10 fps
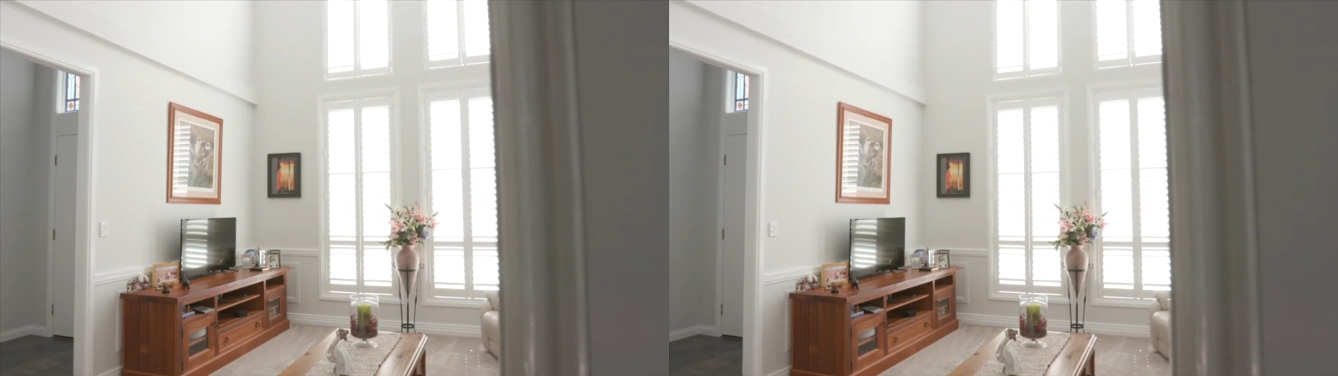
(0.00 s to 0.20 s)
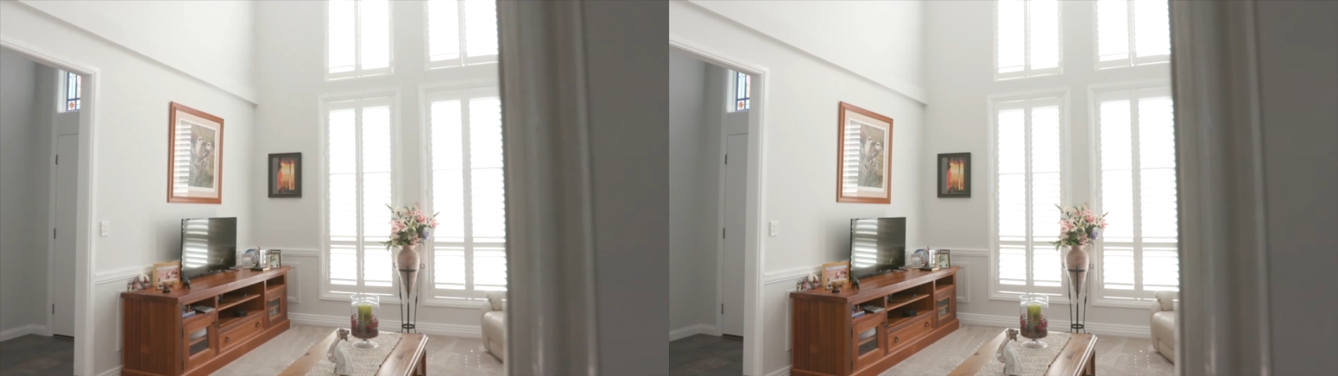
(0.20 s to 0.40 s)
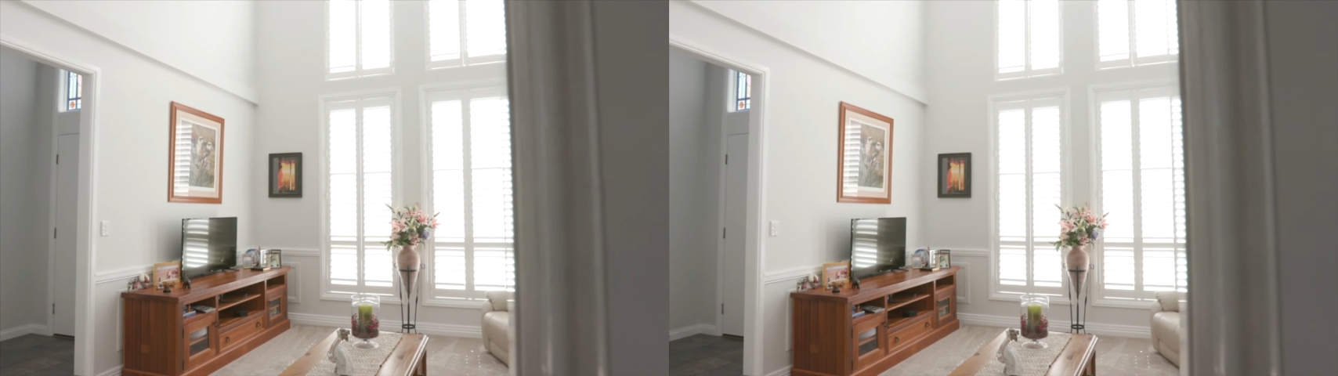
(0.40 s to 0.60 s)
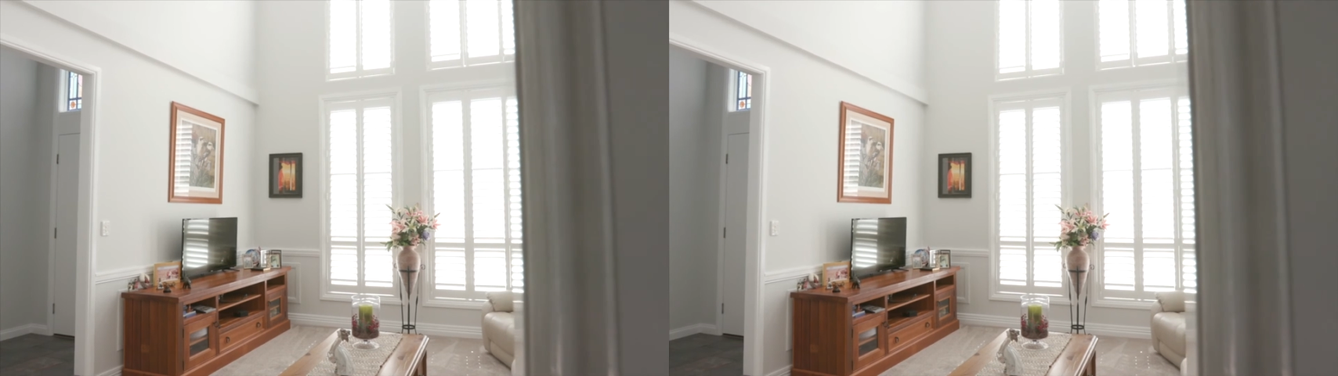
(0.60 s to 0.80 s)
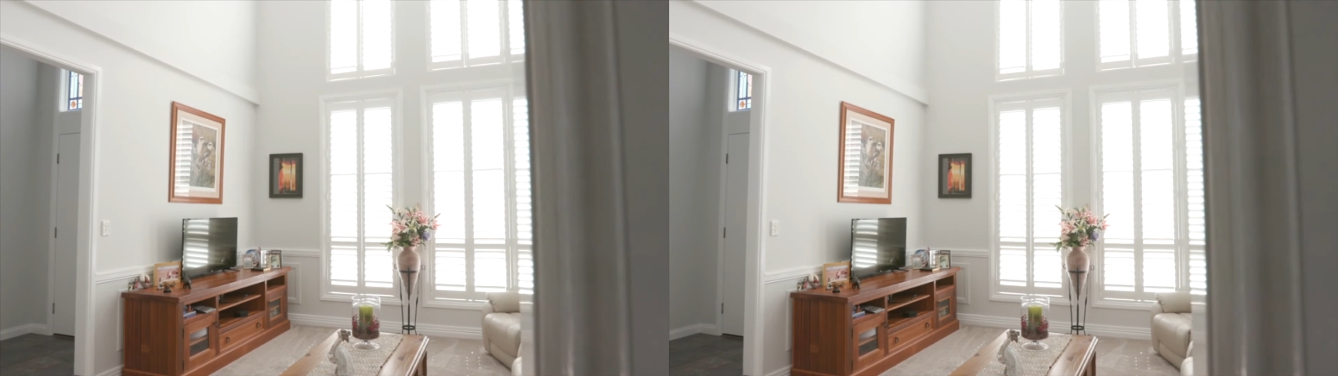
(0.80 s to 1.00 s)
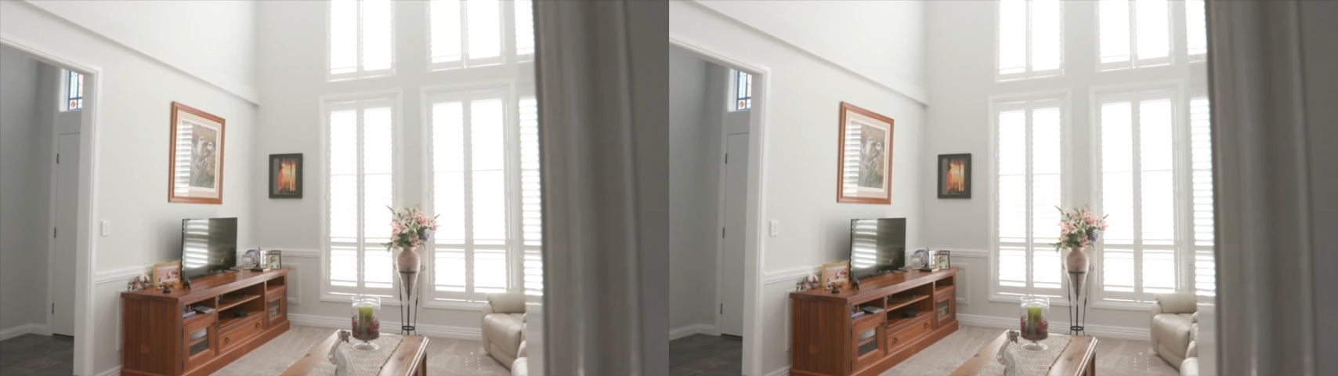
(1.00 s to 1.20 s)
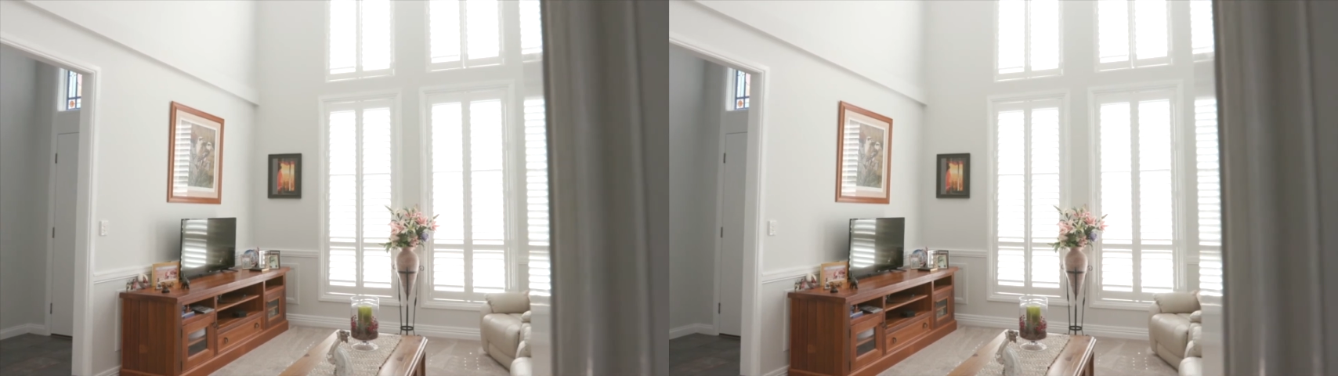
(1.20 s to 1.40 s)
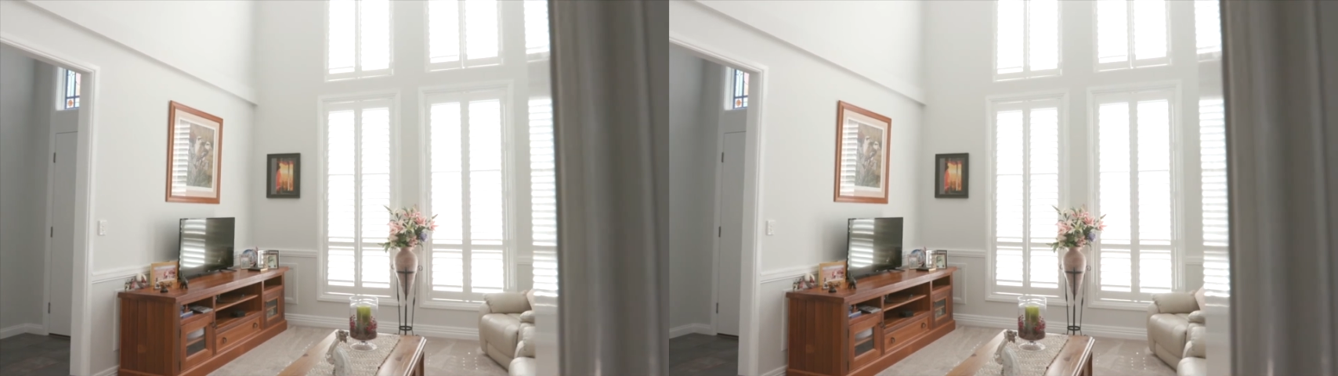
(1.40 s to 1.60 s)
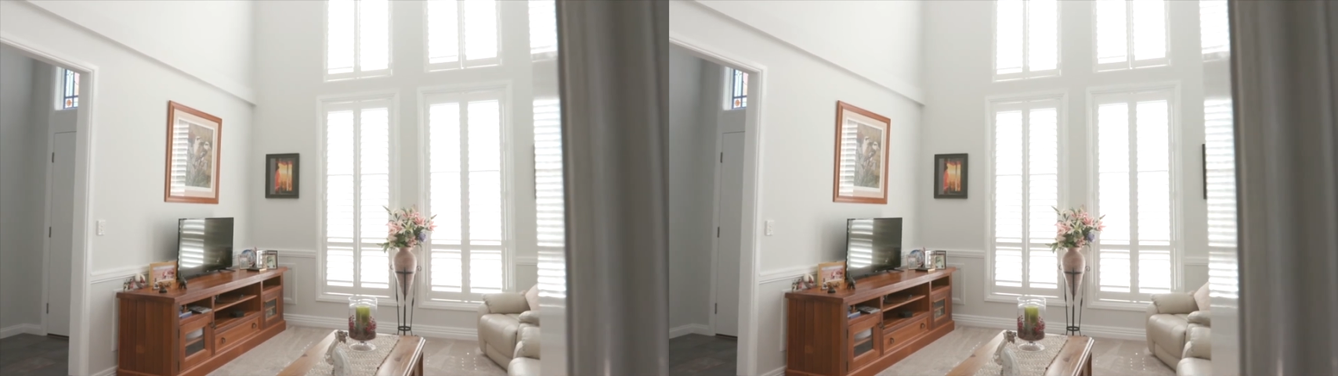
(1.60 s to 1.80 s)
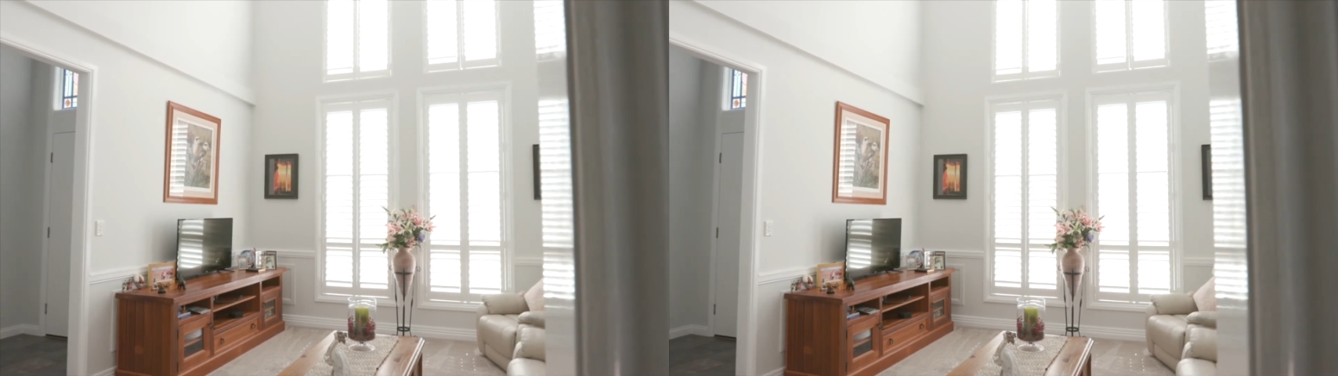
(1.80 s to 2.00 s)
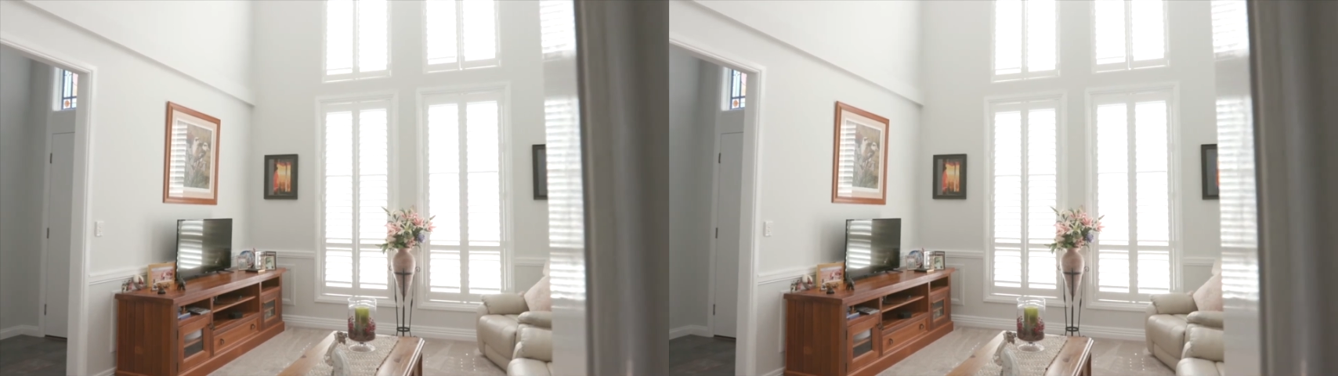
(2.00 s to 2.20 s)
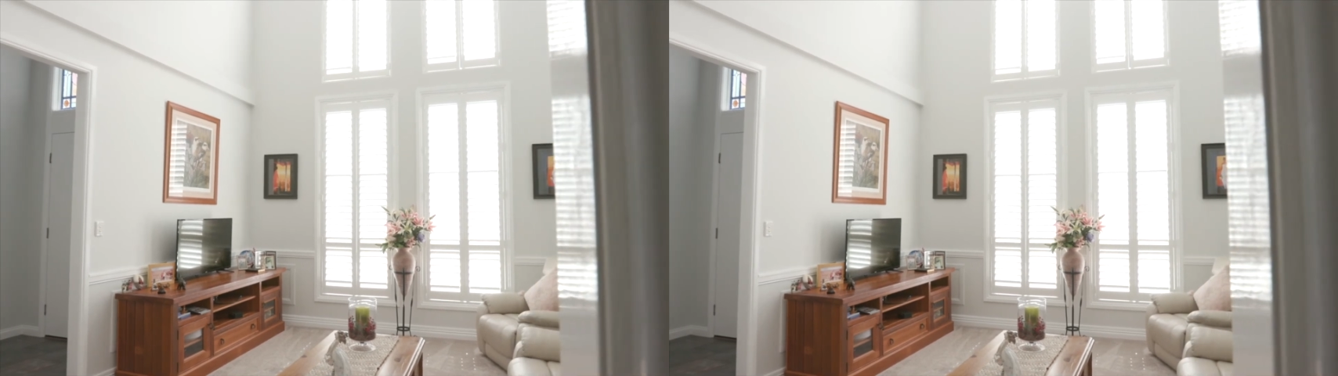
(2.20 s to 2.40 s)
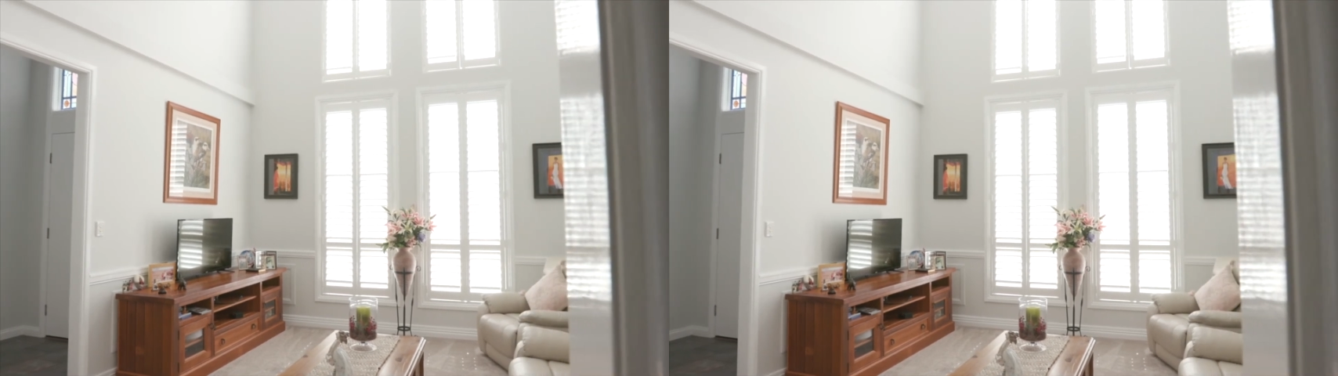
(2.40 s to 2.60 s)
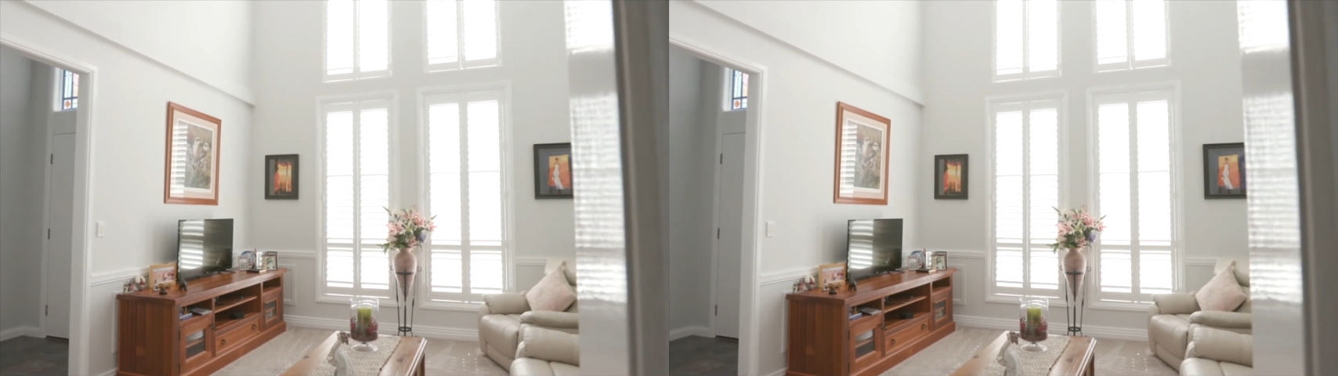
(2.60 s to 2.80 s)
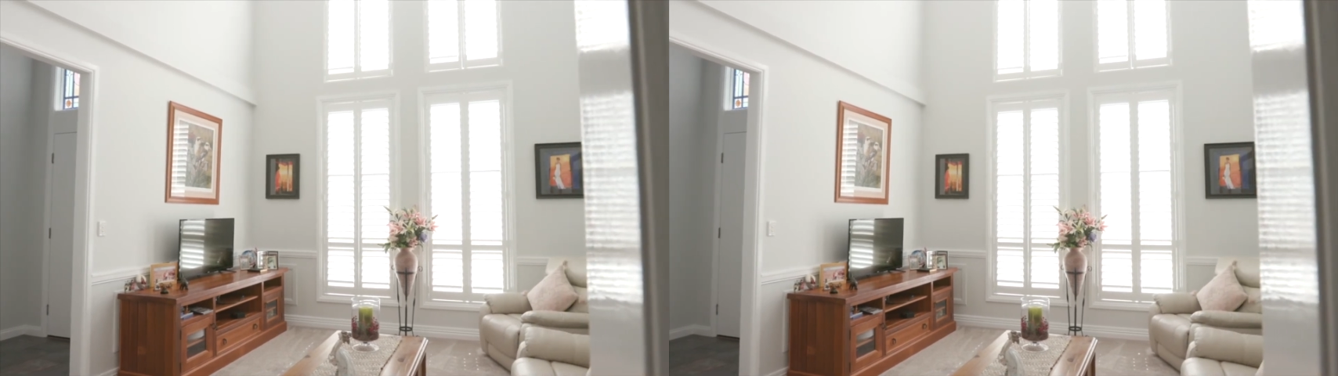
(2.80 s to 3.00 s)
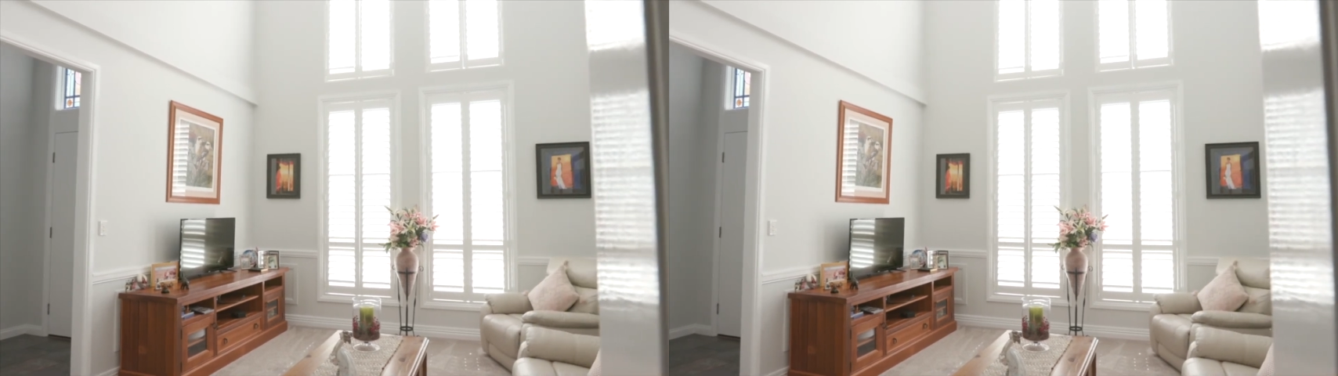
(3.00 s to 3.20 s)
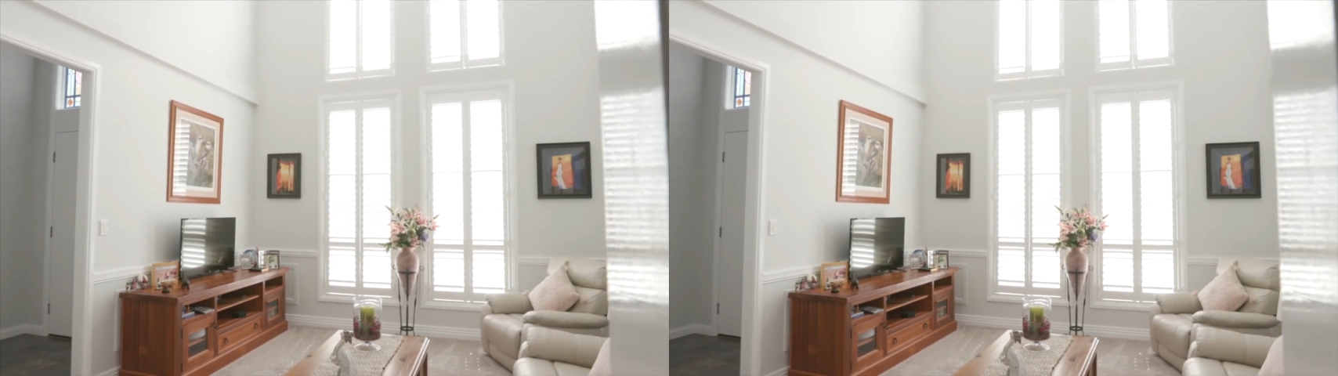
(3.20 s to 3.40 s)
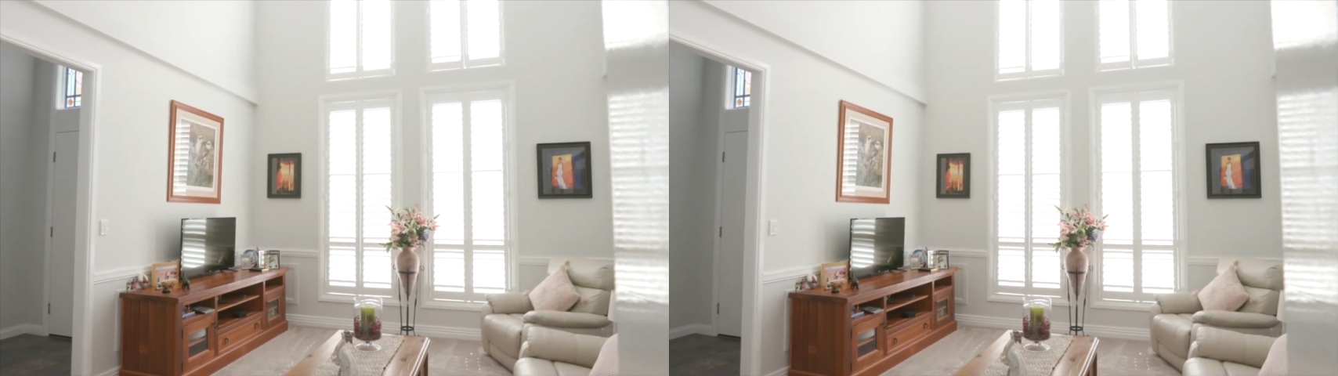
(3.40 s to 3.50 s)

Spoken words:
No face is visible, so there are no lips to read.